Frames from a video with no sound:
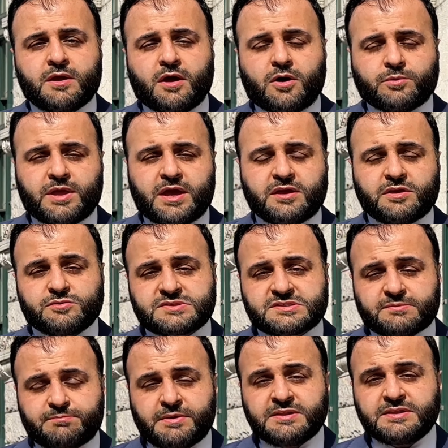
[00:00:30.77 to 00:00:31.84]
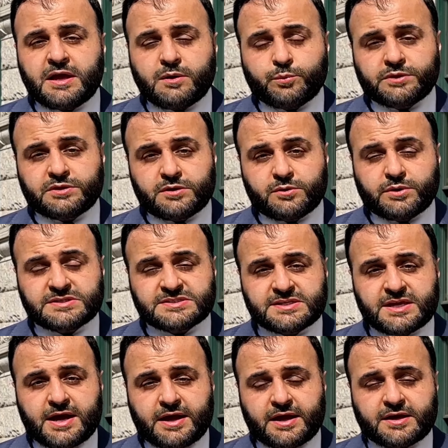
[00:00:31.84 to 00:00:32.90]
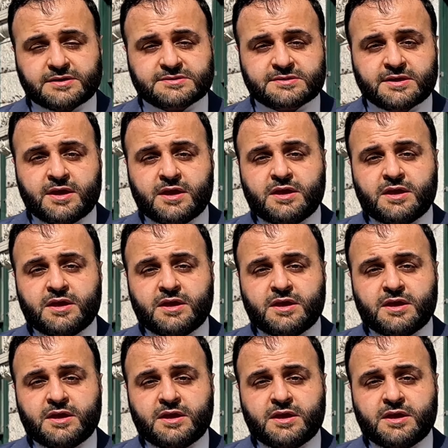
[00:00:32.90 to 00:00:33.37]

Okay. You submit that with USCIS.